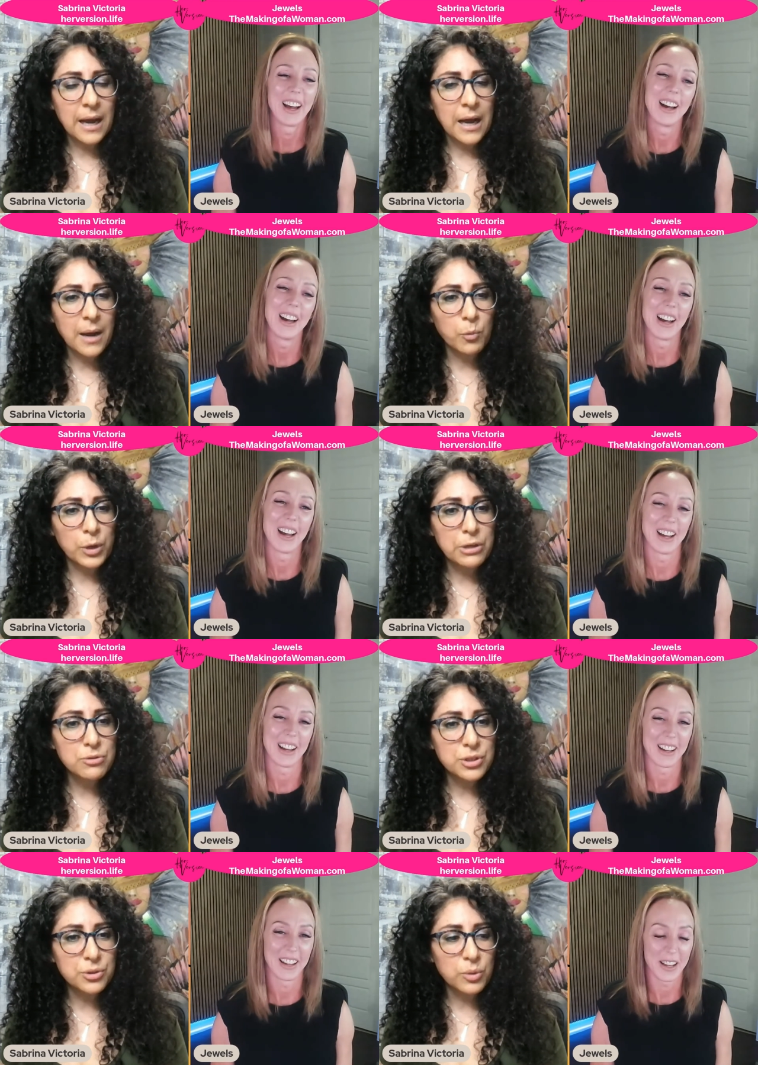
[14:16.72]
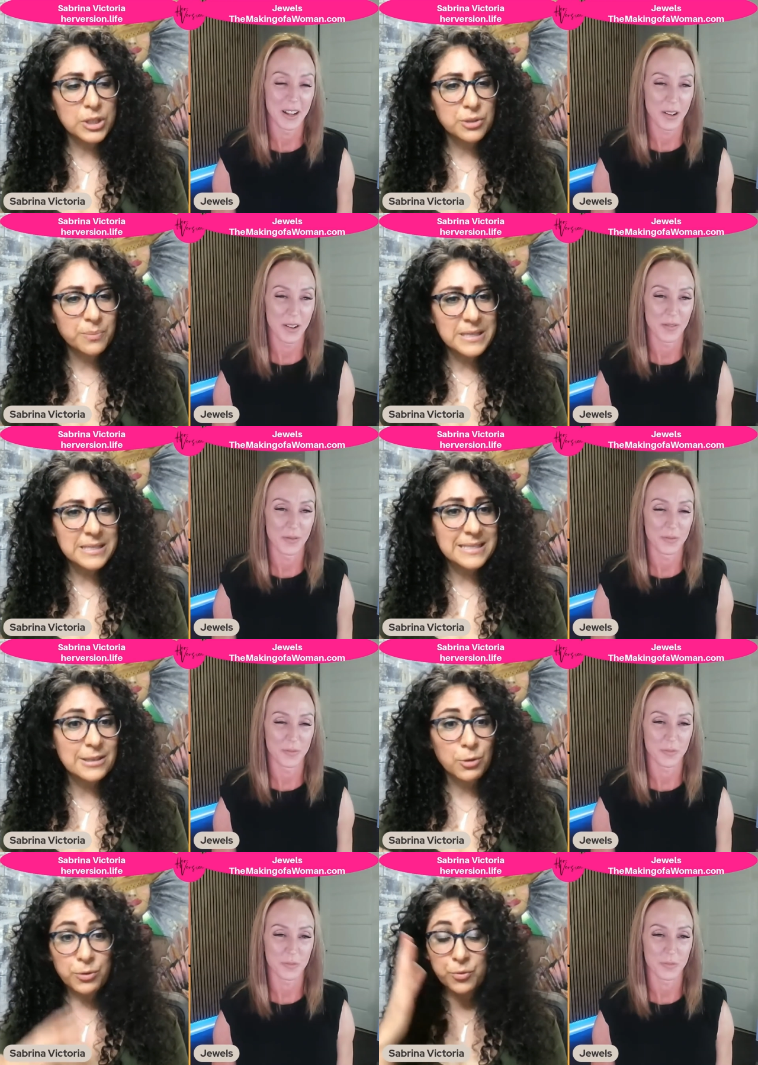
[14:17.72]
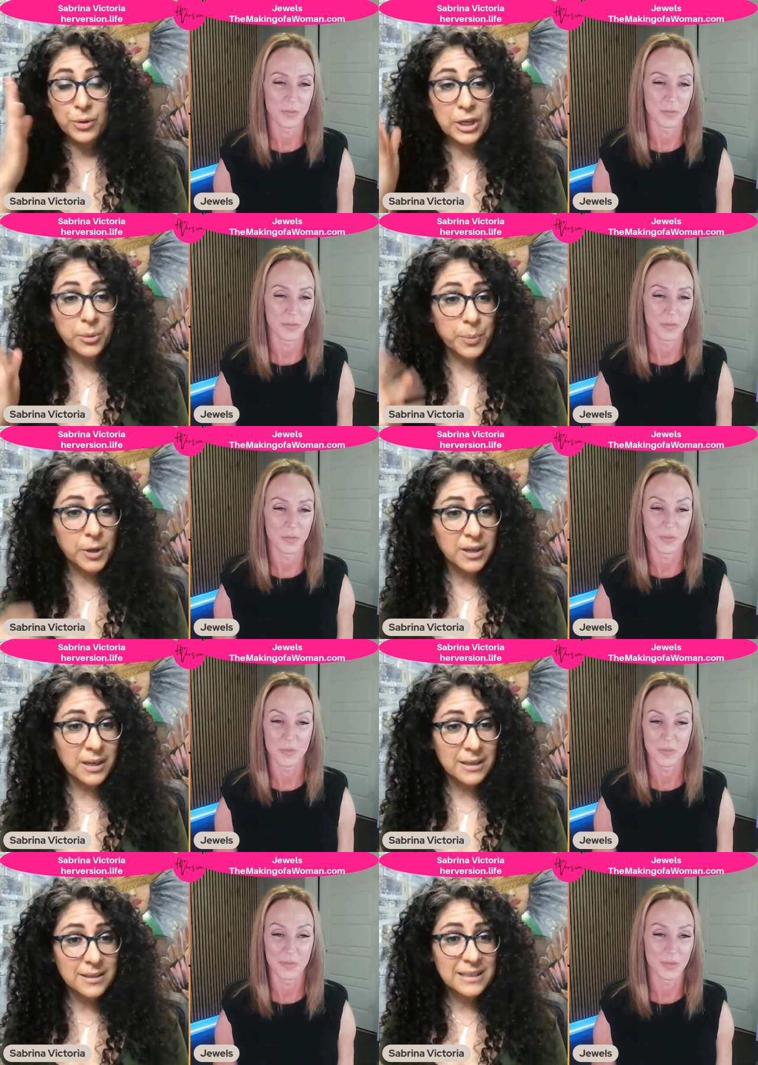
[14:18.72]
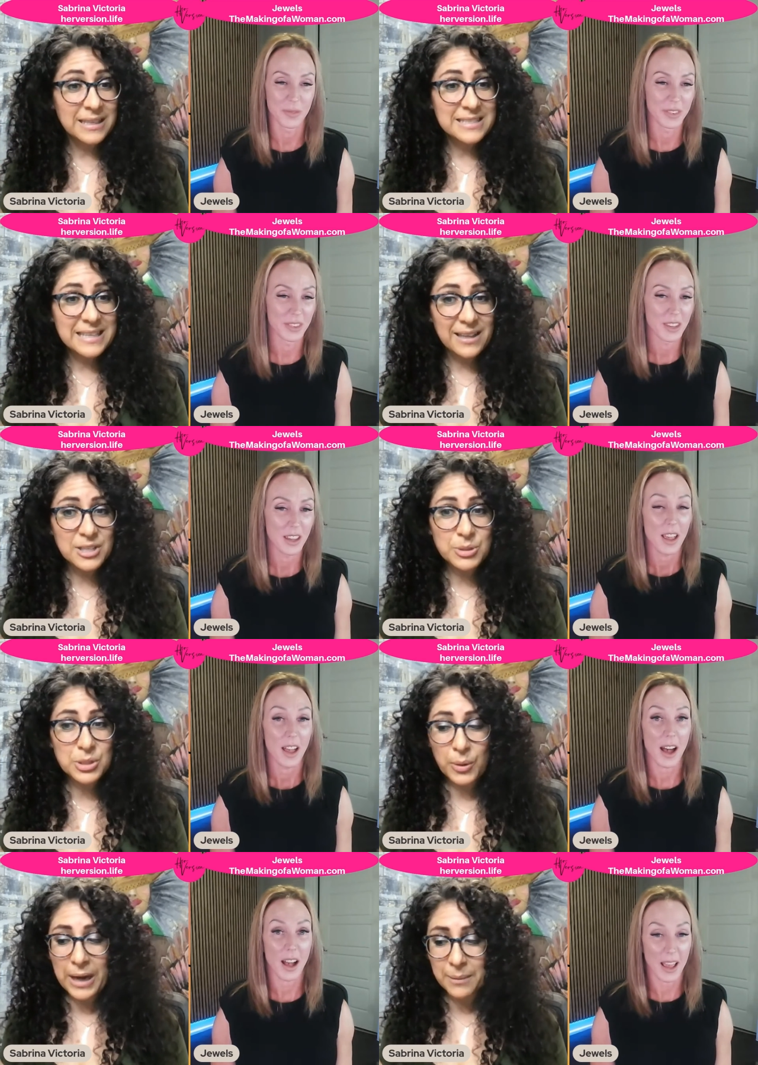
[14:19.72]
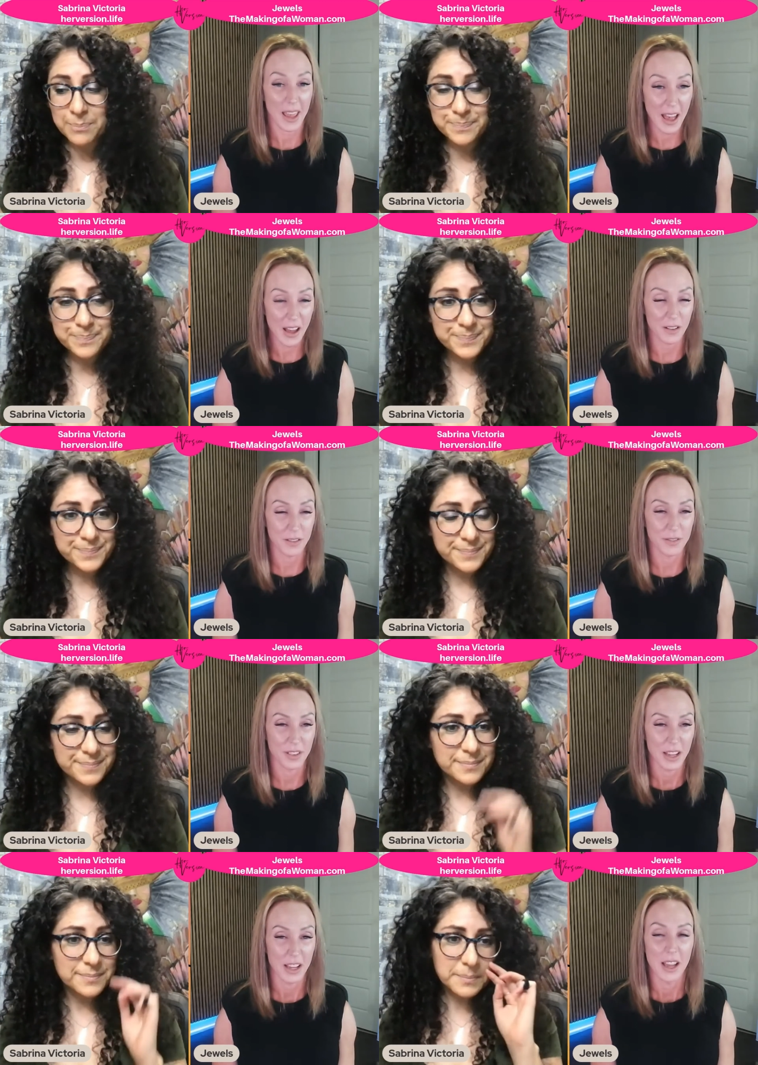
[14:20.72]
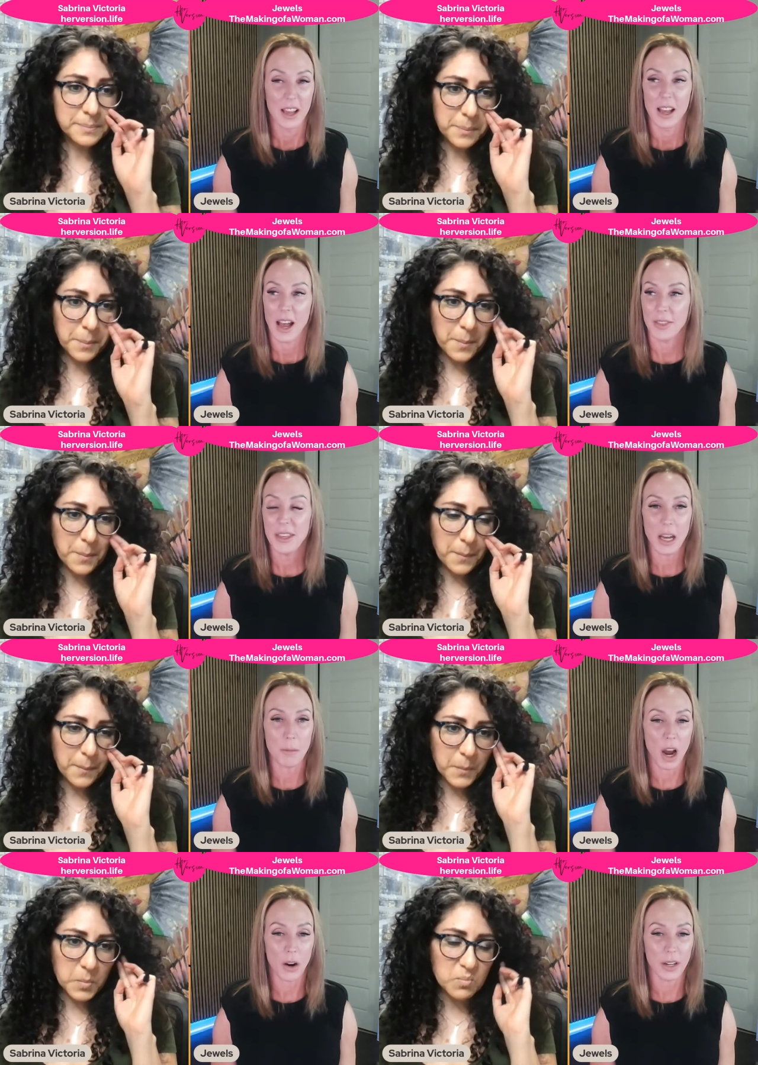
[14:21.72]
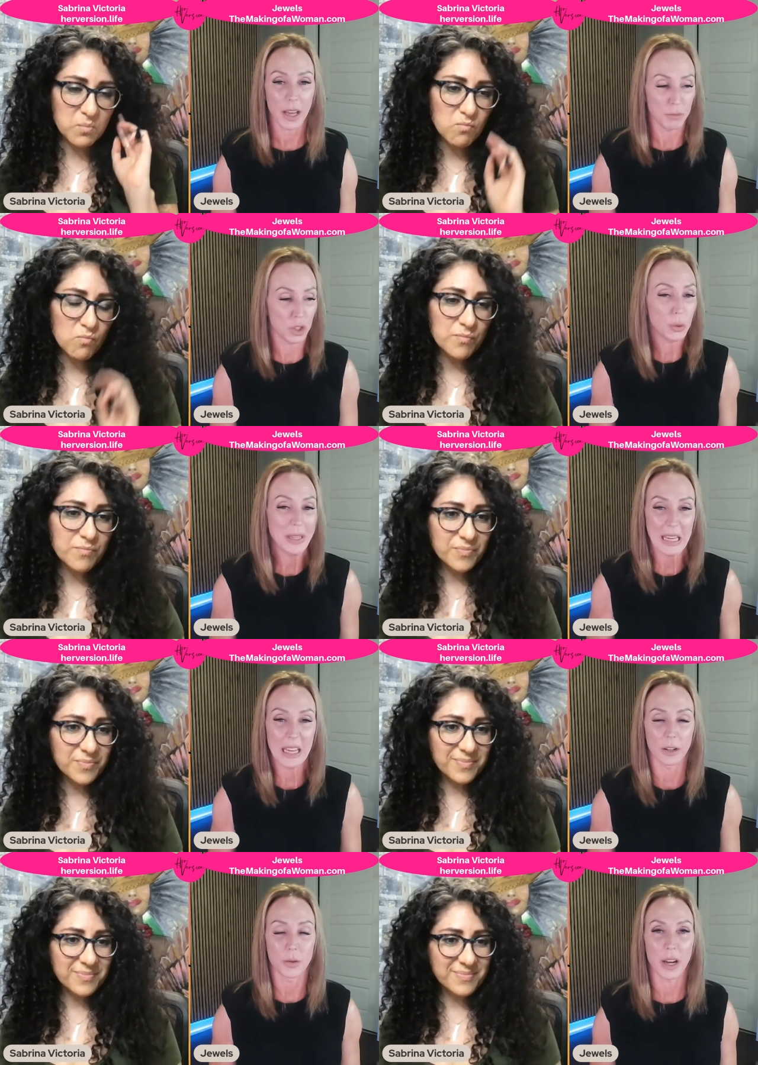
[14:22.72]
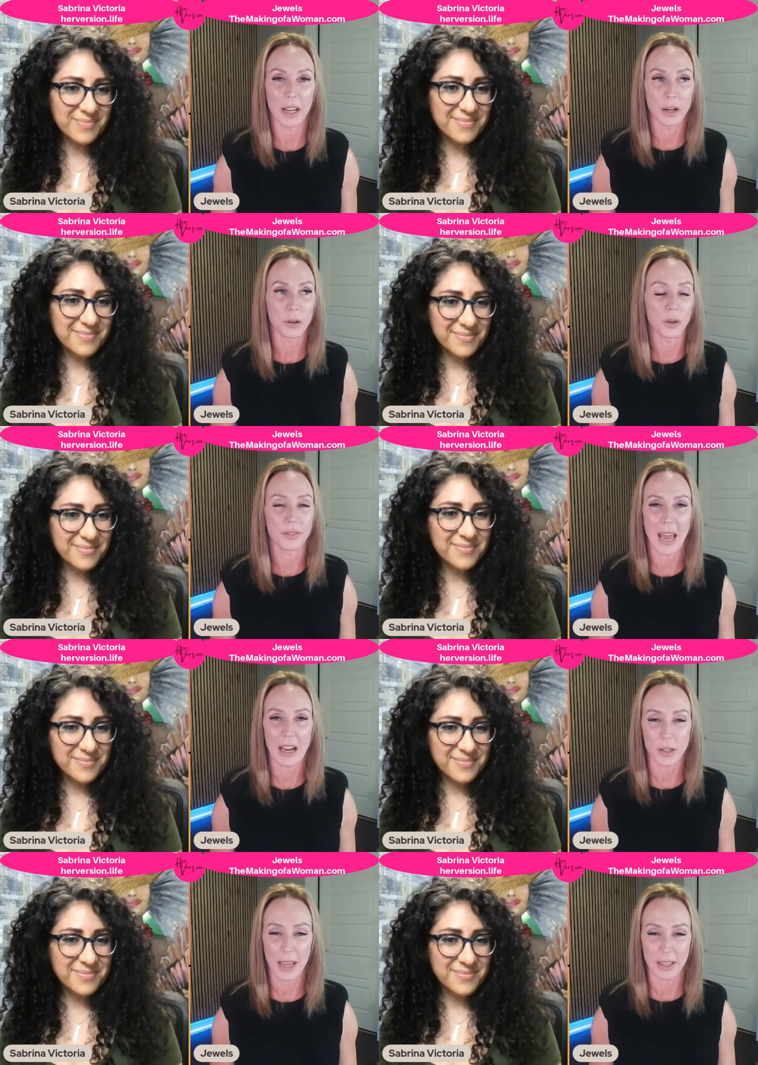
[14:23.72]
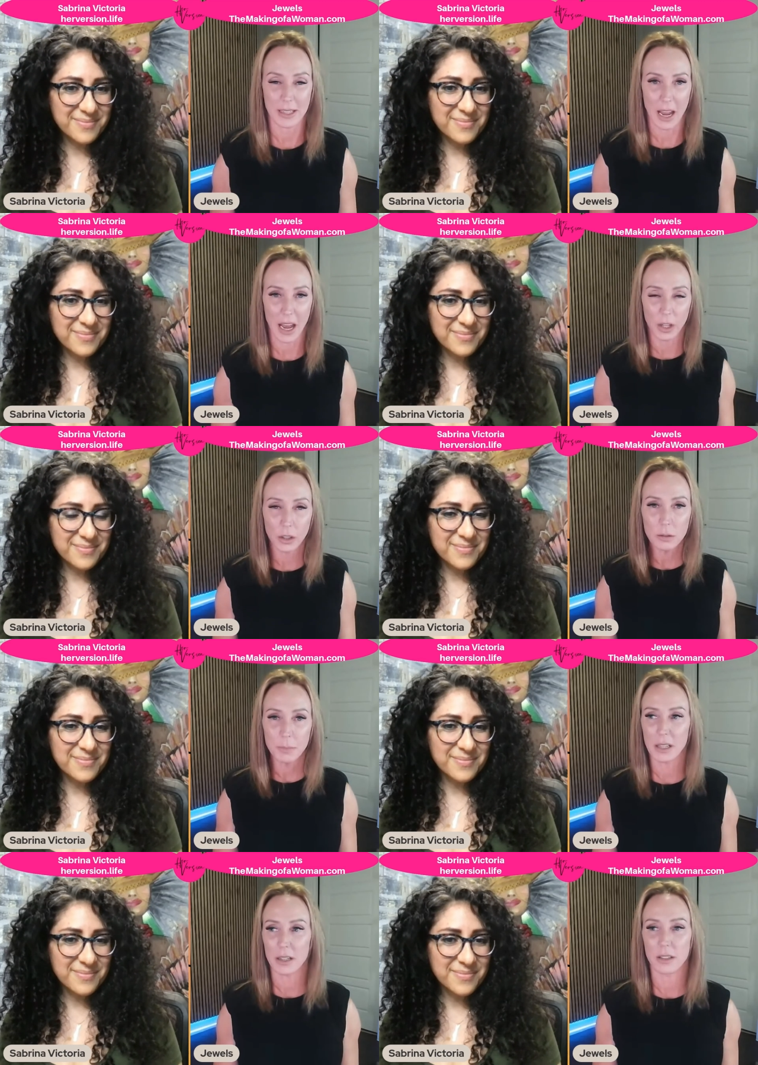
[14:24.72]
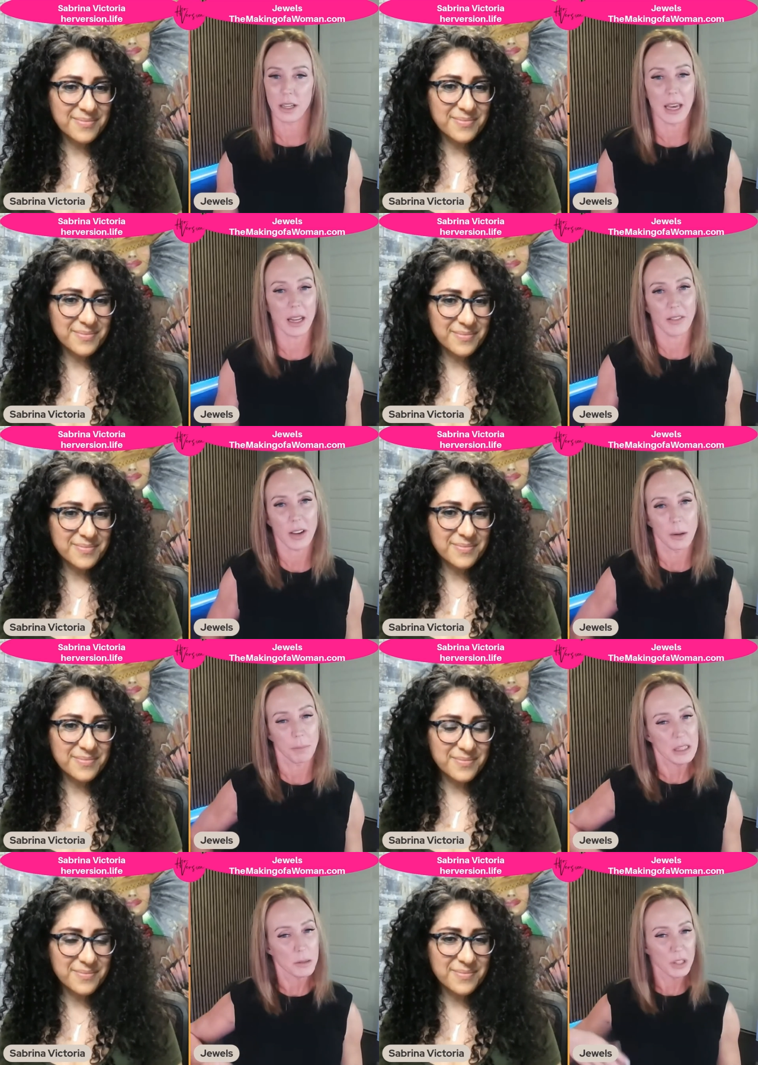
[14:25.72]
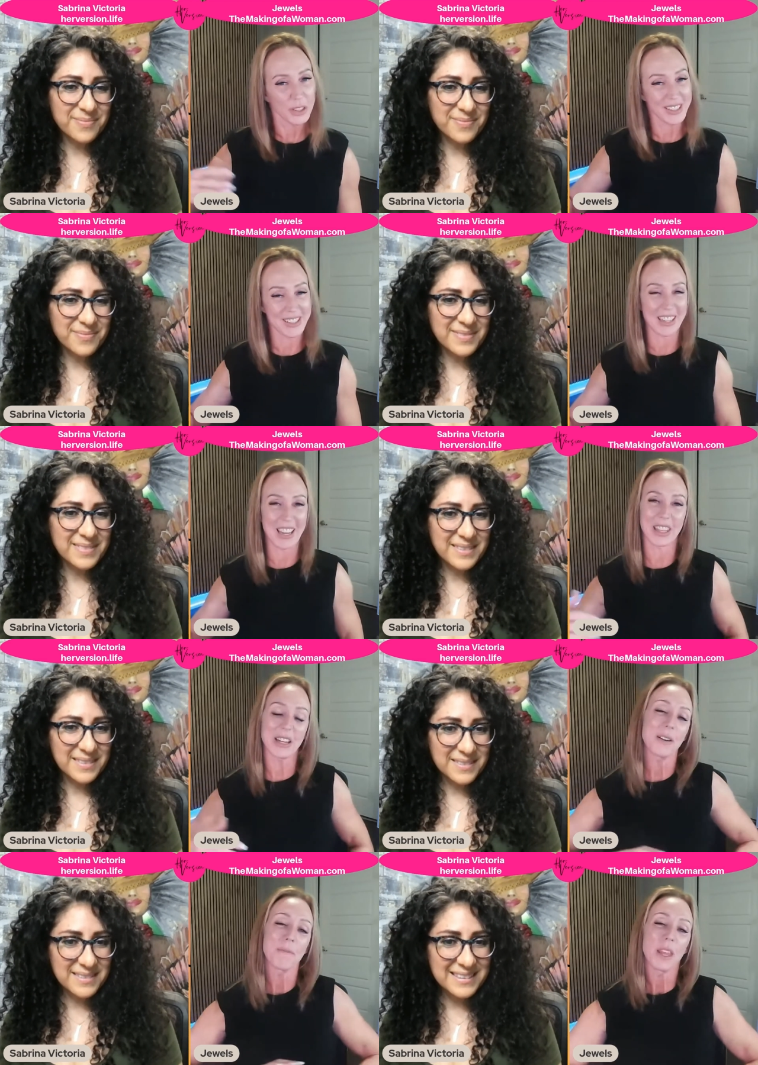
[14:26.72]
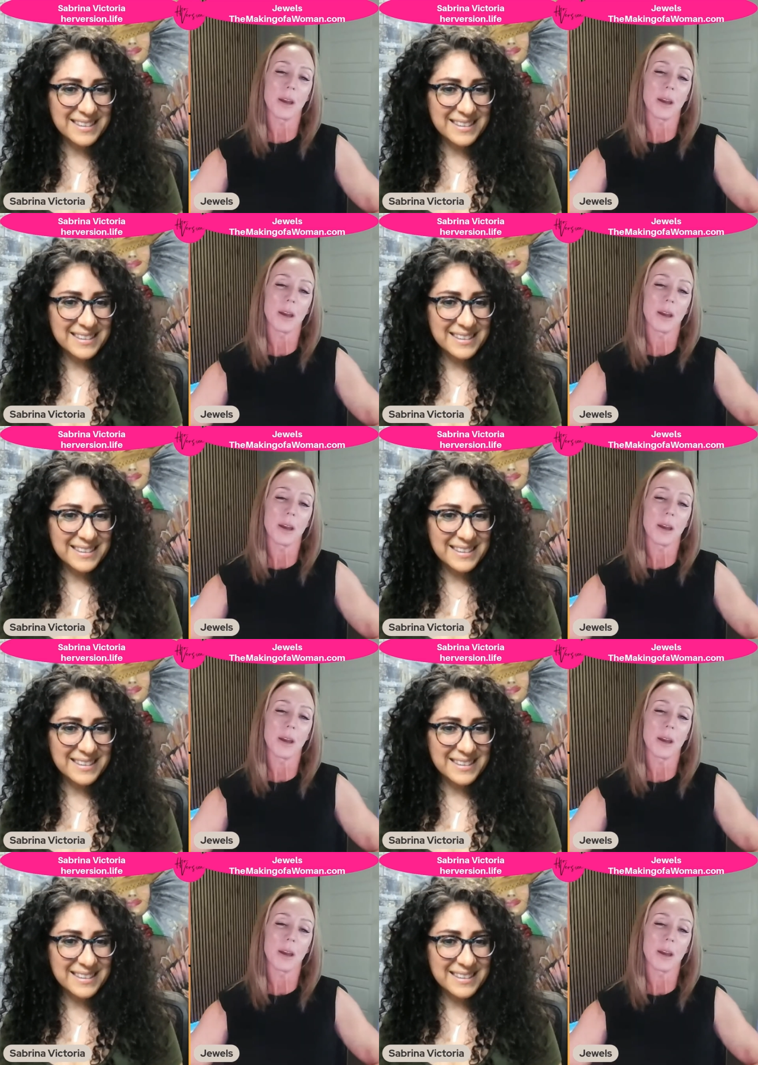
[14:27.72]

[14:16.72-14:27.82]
Speaker 1: um, what do you do? What's your business? You, you've written a book. Tell us what's going on. I have.
Speaker 2: I think I'm already I'm doing it, right? I don't know if it actually has a title because again, I've kind of piecemealed this together,